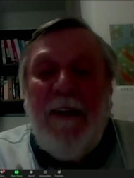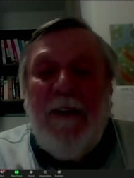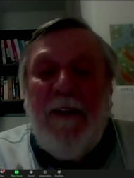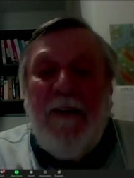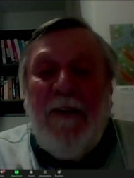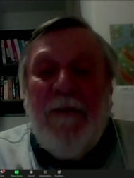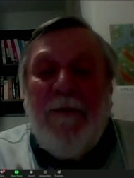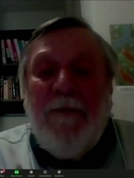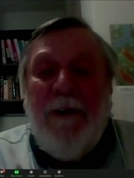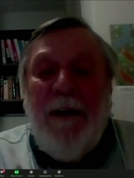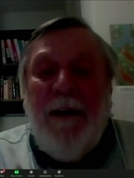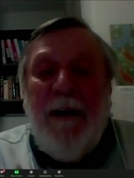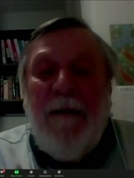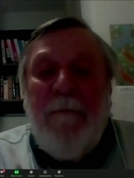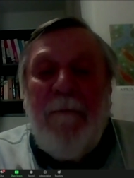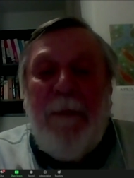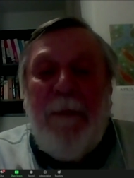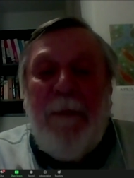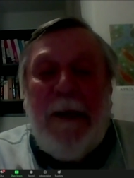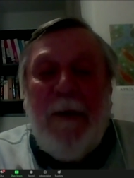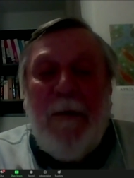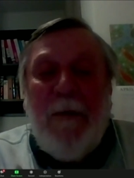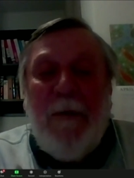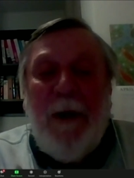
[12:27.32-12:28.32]
to find
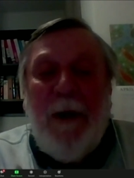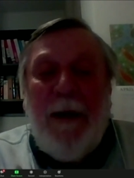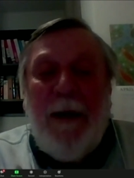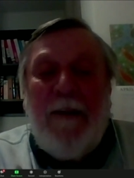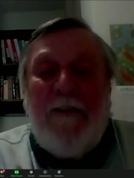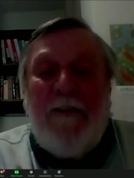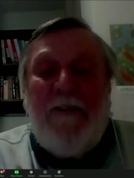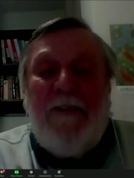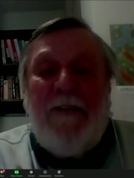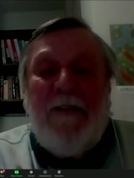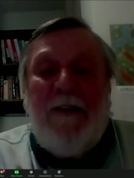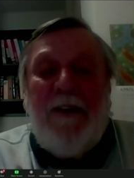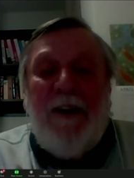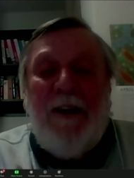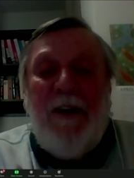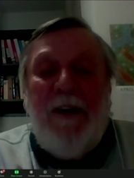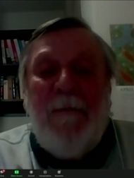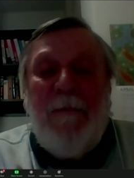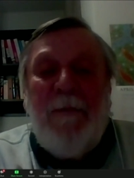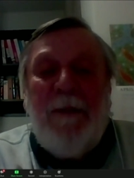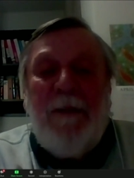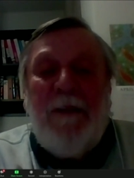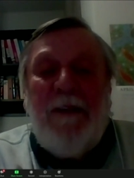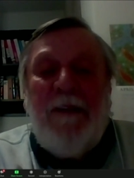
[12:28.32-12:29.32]
better ways to
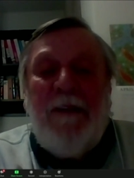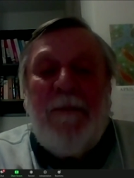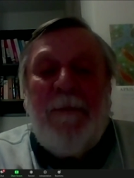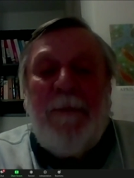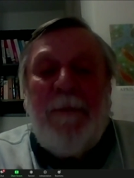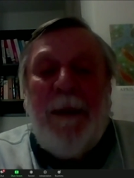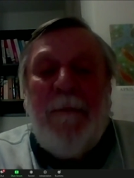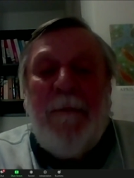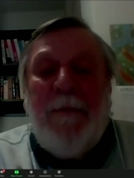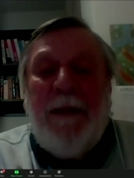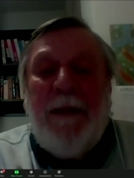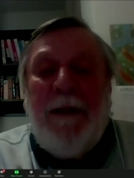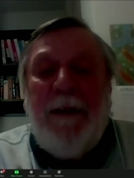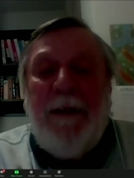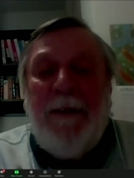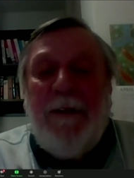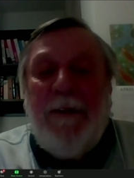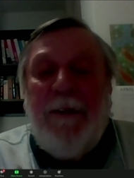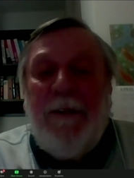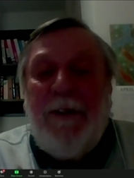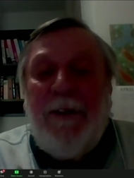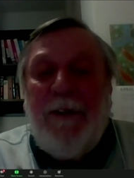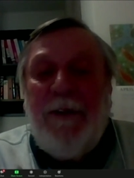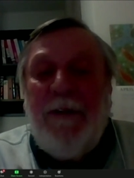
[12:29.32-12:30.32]
cope with these public health
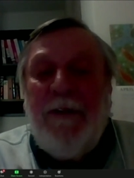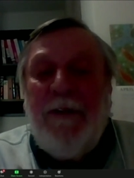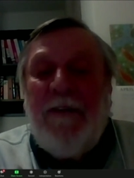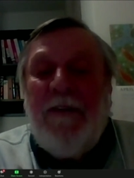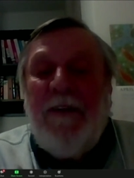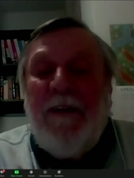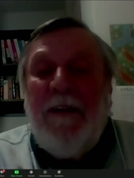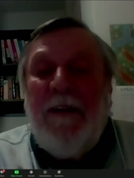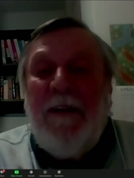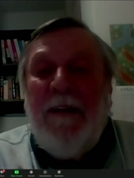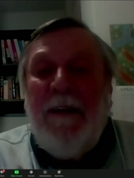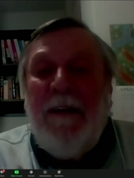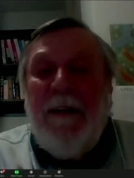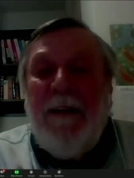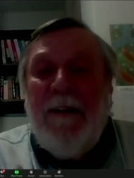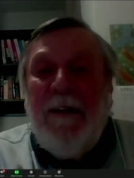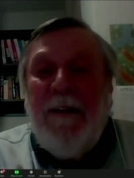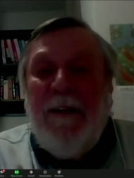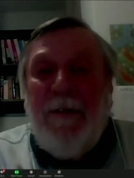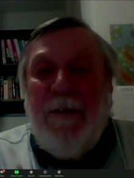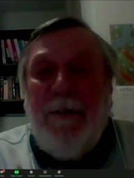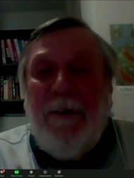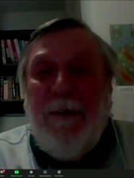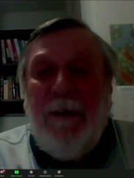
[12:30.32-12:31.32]
issues
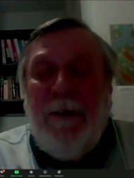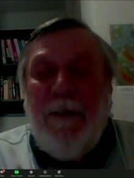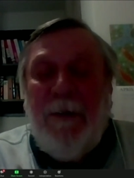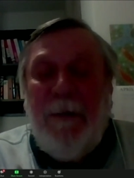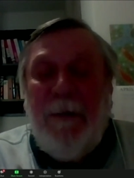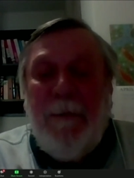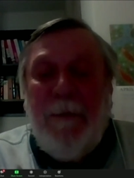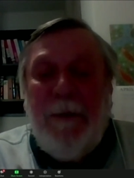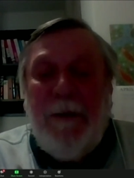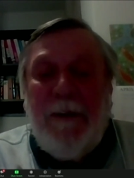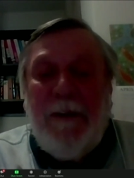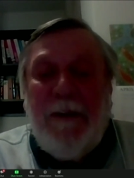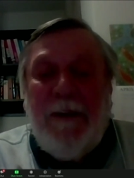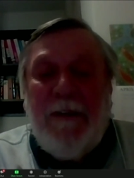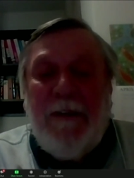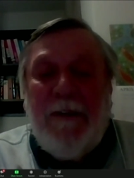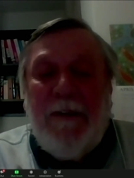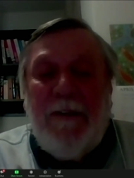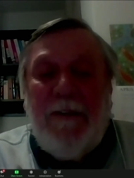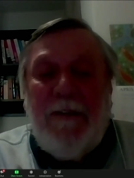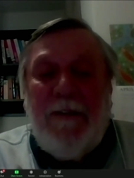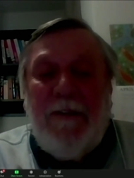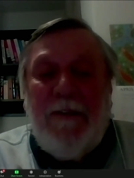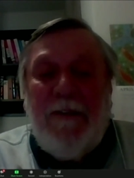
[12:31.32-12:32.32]
than through the criminal
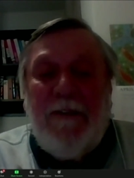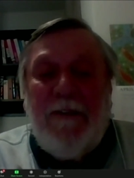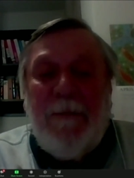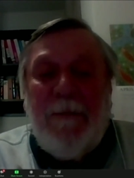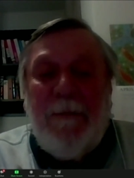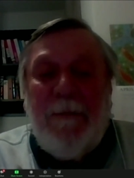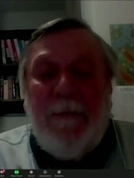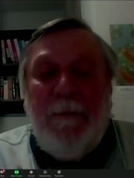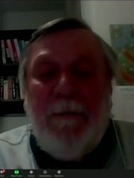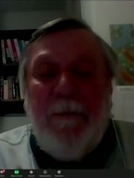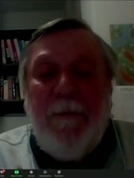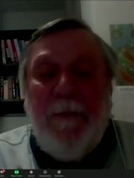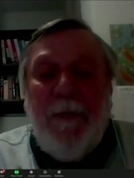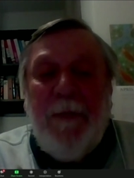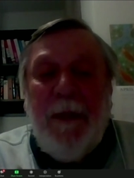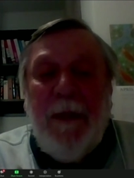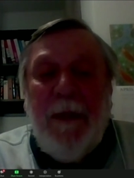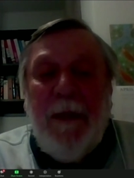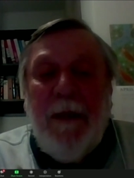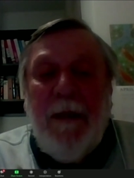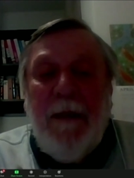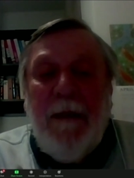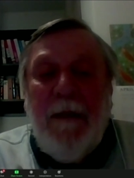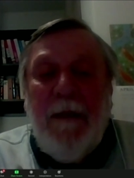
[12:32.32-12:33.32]
justice system.
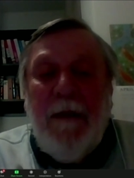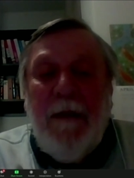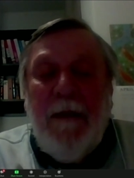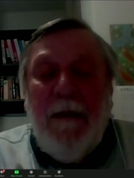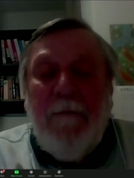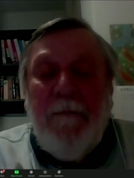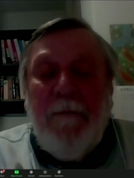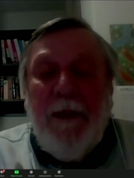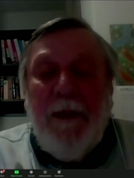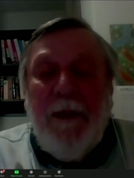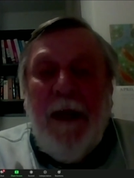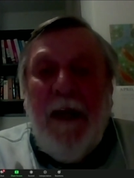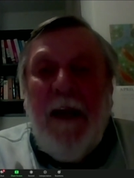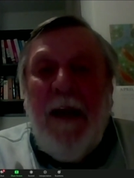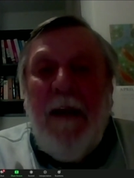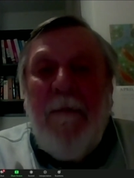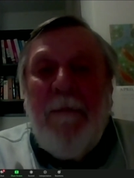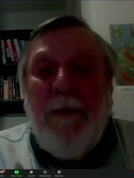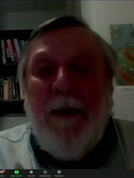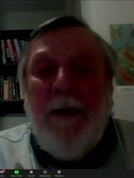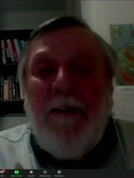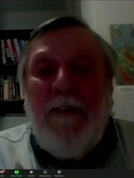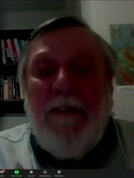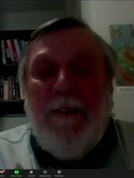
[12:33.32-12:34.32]
Any
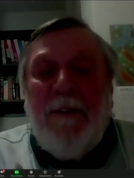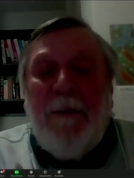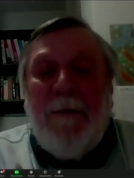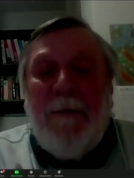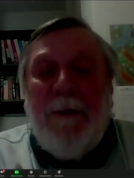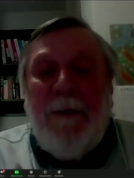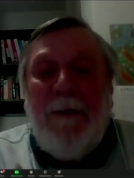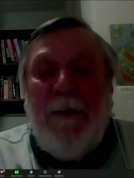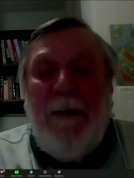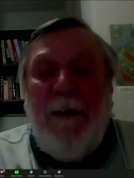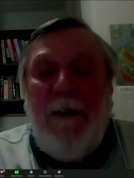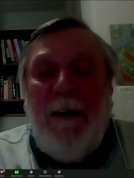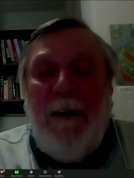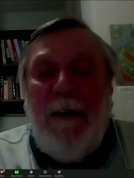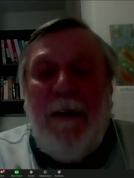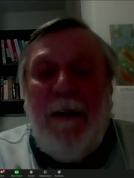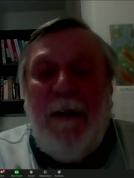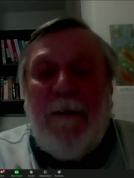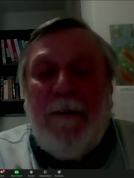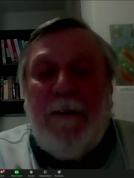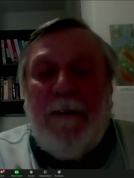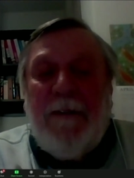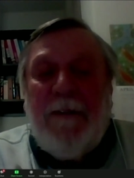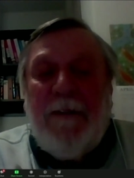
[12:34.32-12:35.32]
police
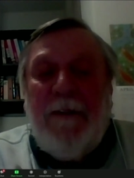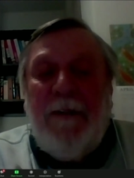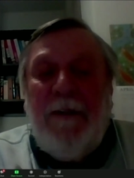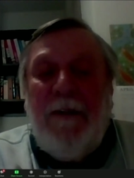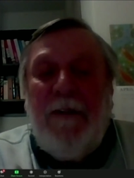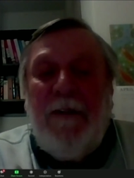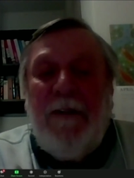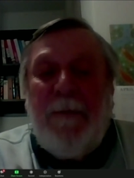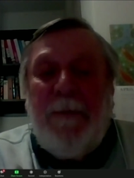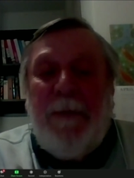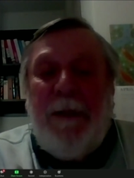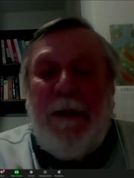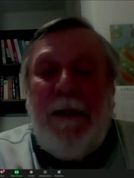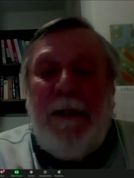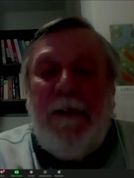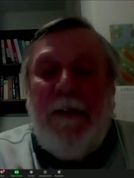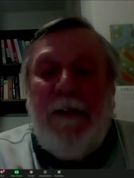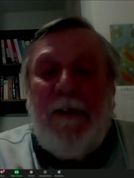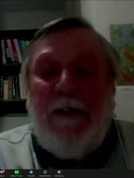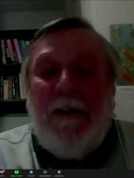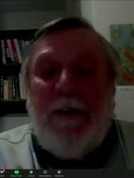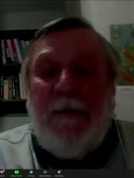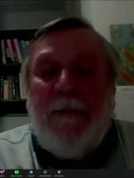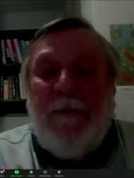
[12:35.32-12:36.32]
officer who's been in the
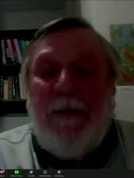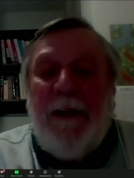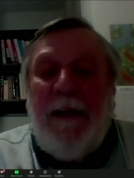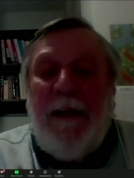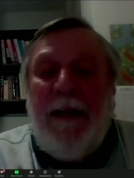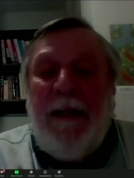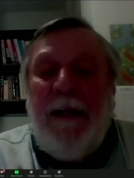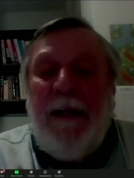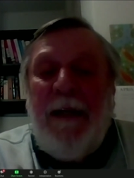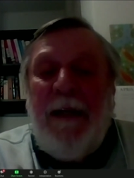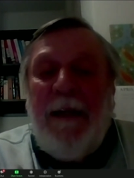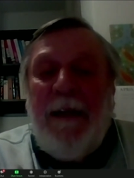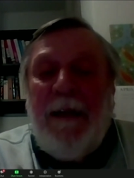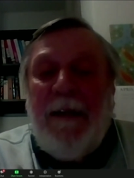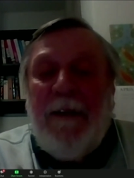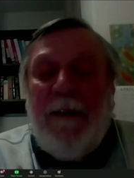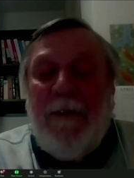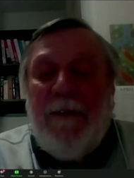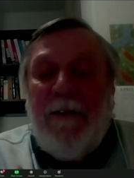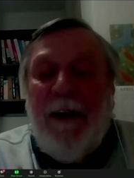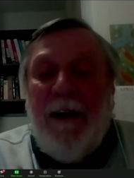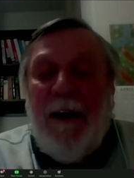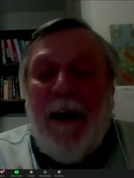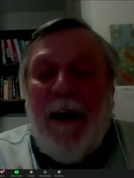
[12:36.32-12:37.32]
job for any length of
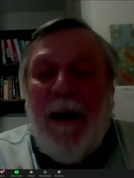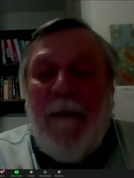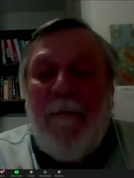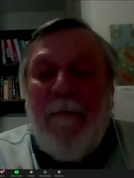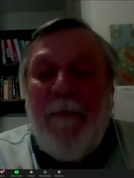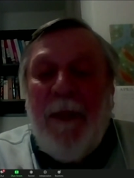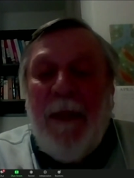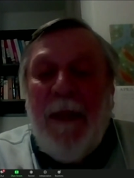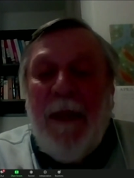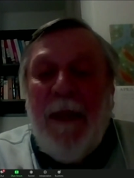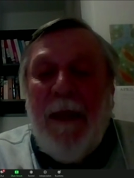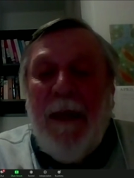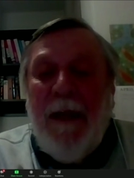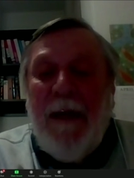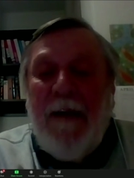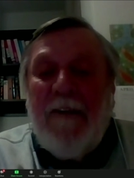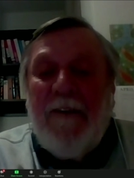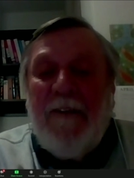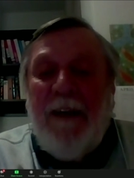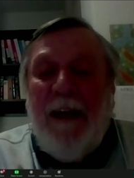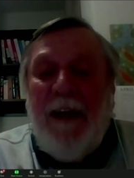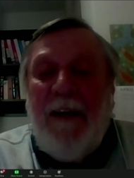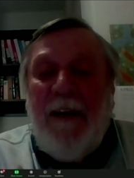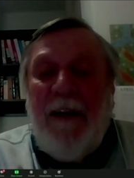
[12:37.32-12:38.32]
time and has
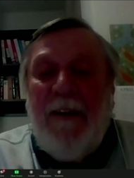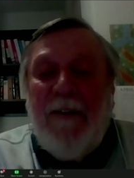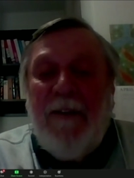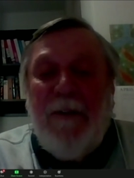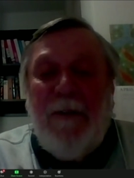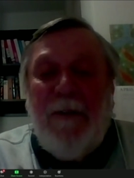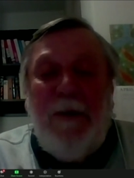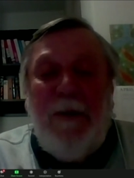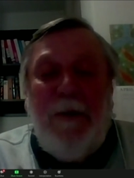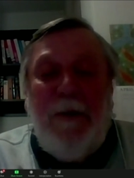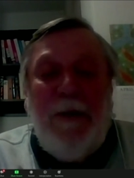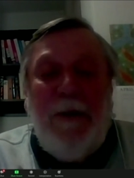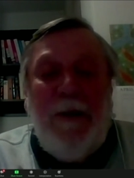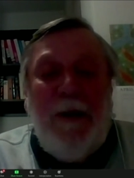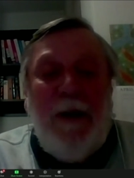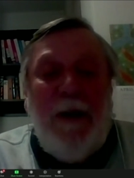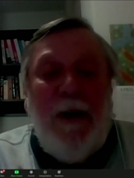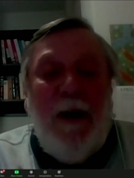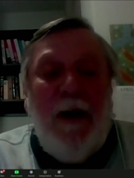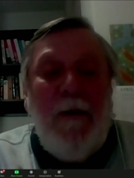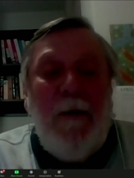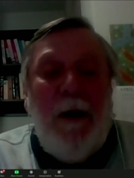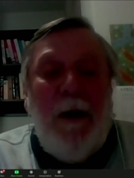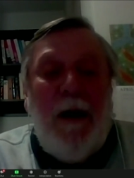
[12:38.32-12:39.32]
had his or her
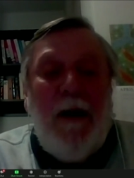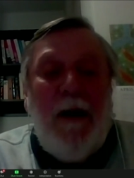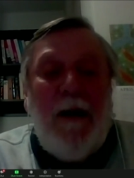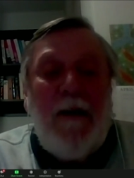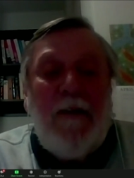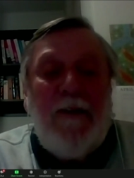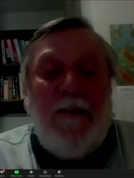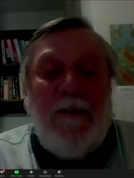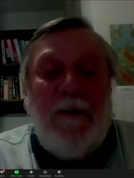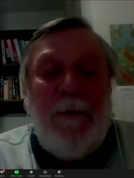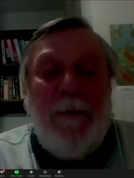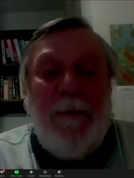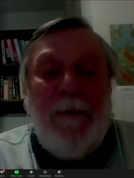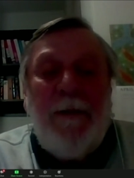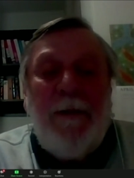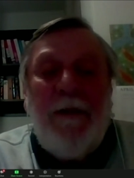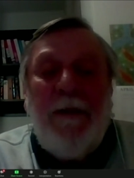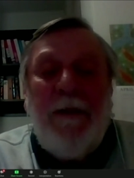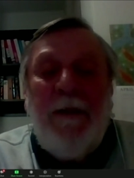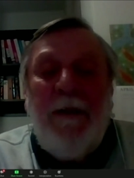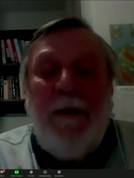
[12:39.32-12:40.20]
eyes open